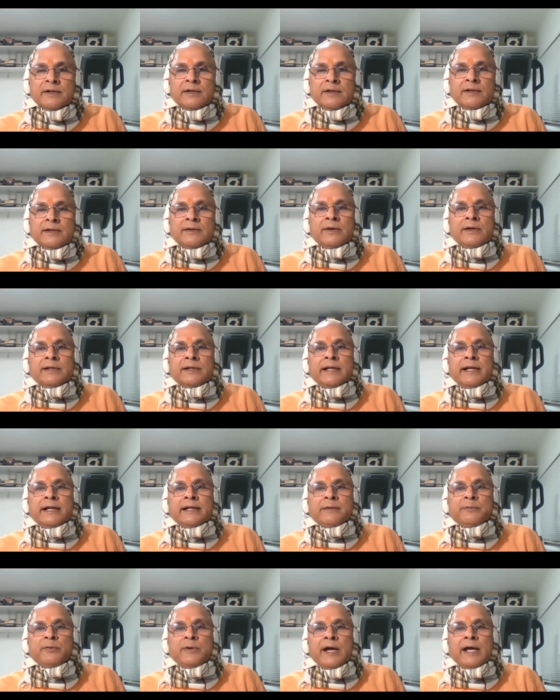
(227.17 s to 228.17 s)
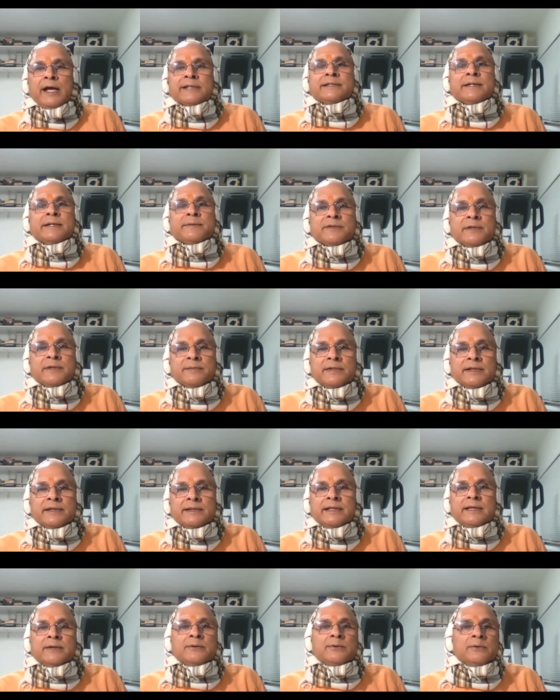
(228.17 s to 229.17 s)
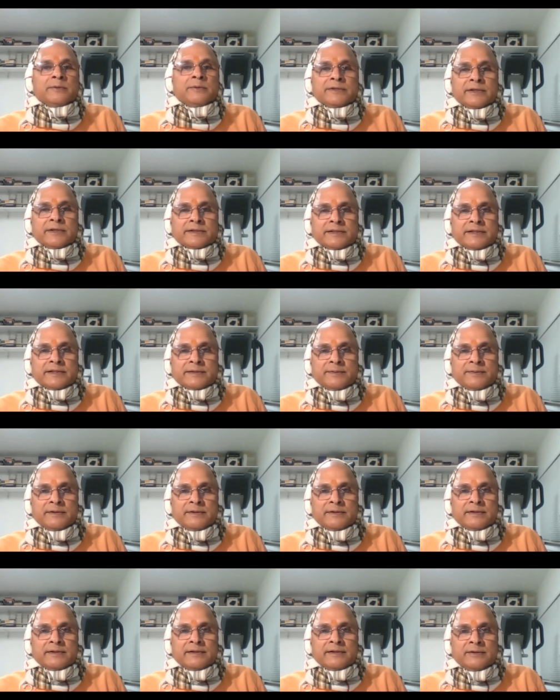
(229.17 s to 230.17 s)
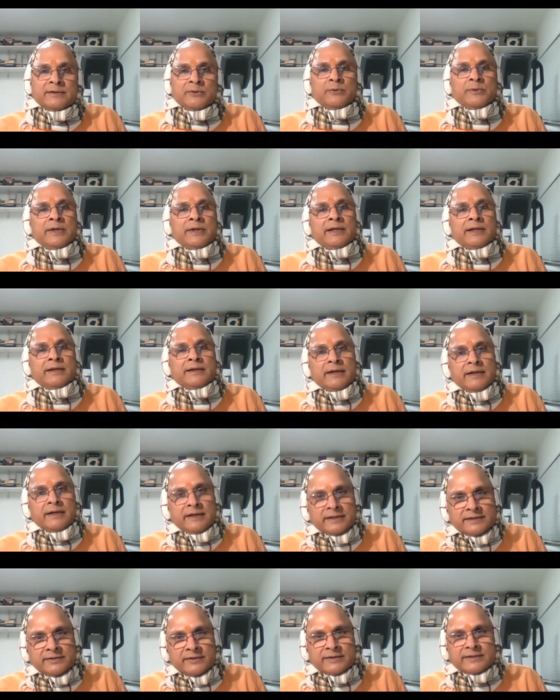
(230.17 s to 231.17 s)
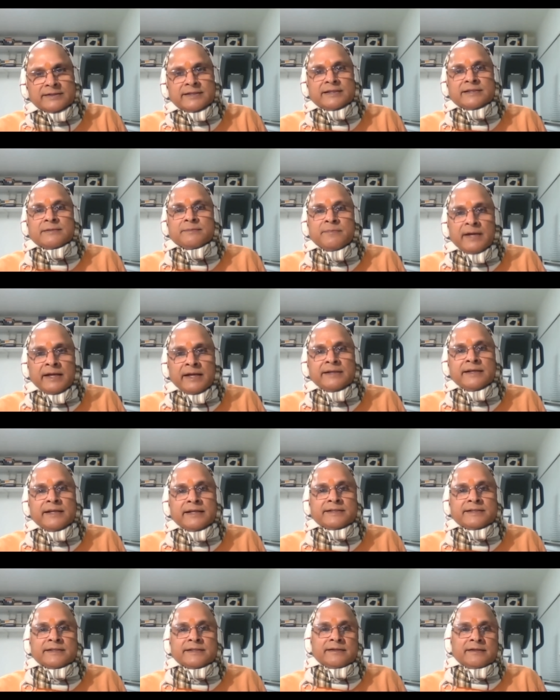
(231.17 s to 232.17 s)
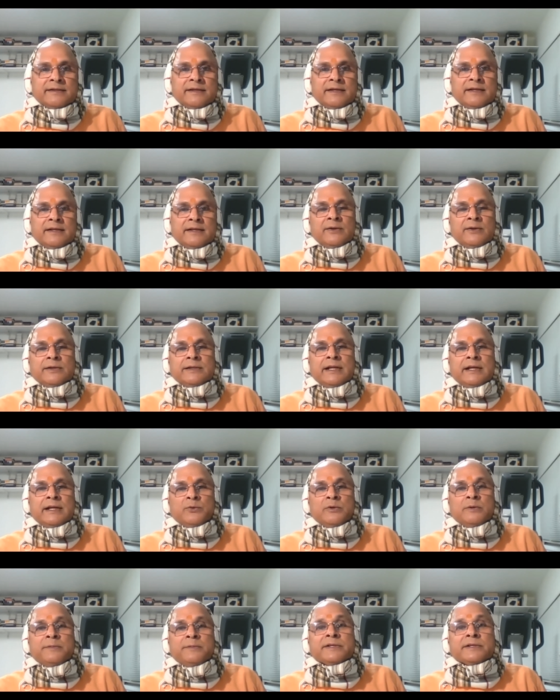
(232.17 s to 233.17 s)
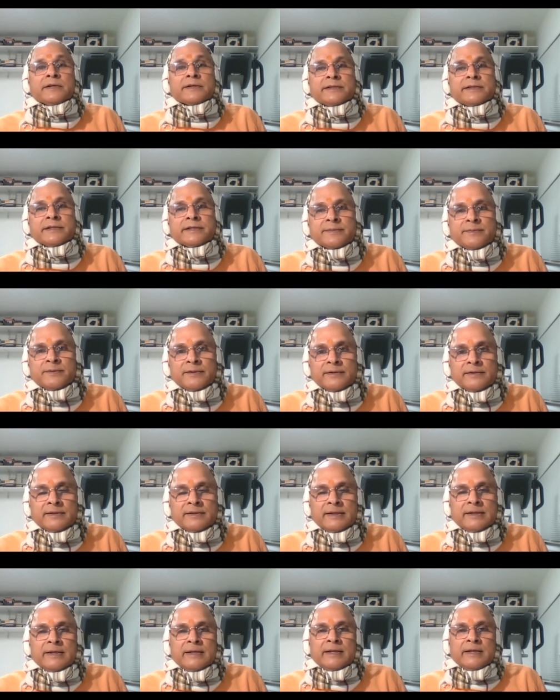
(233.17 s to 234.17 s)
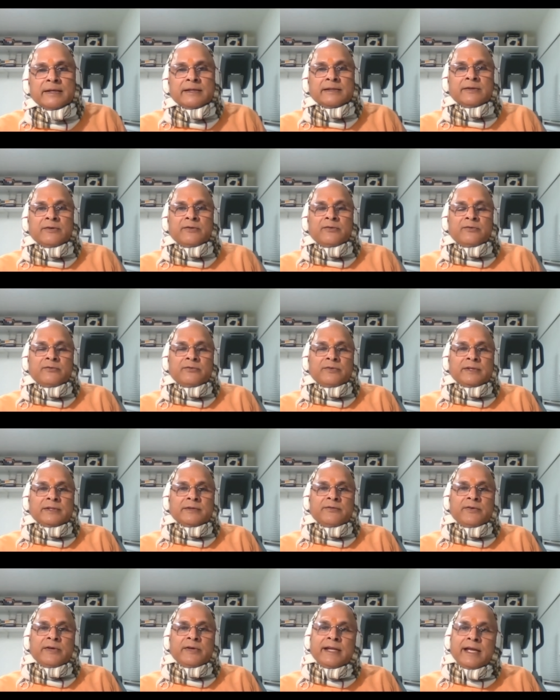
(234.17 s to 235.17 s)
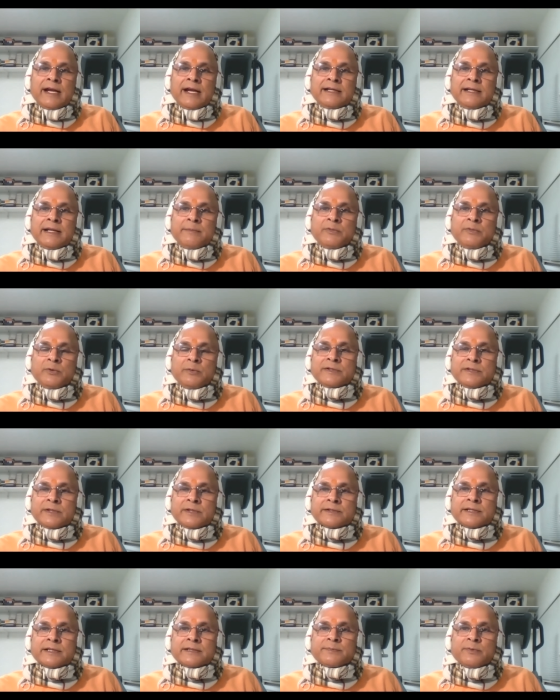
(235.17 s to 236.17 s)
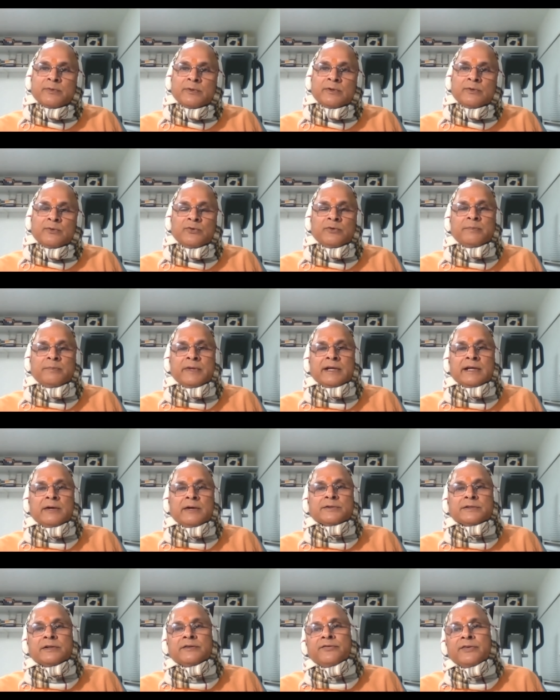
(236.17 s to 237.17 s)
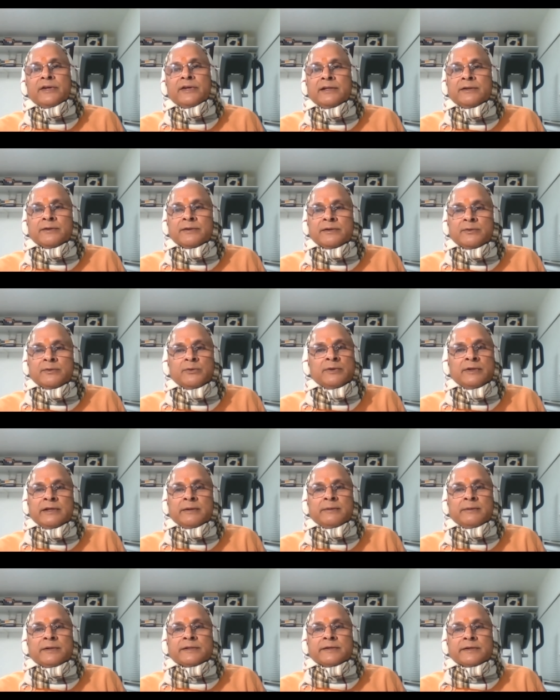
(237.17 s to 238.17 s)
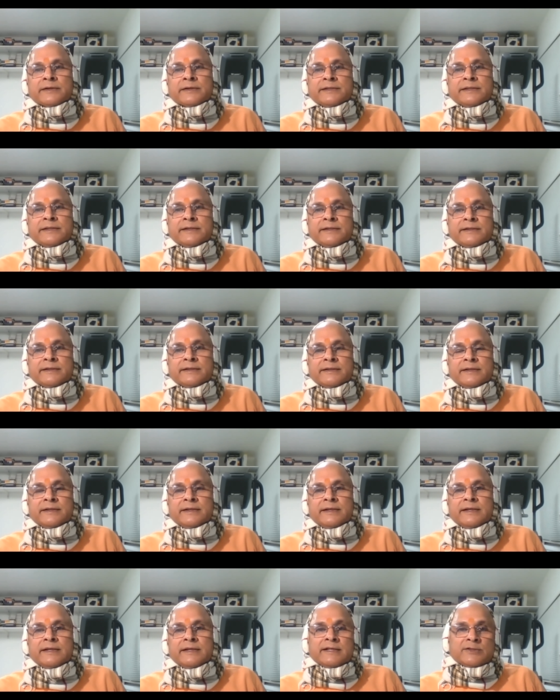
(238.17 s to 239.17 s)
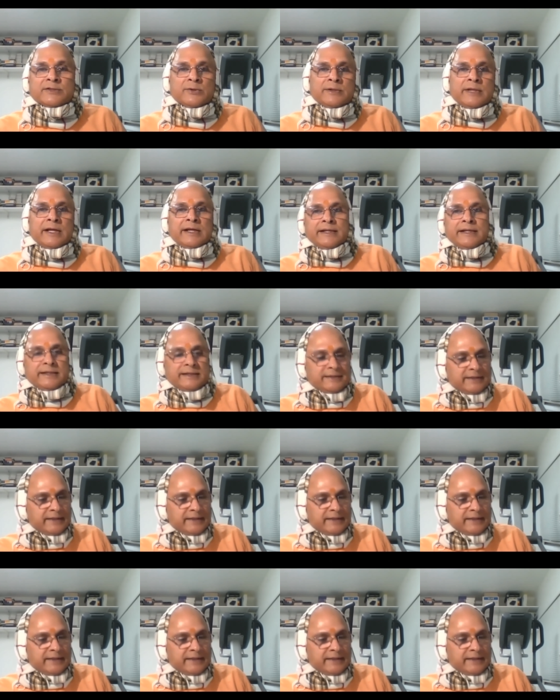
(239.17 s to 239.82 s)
Not that if we achieve something, then we'll be successful. No, we are success by nature, not that we'll be successful the, in the very attempt to be successful, we make ourselves failure, we'll never succeed. So that is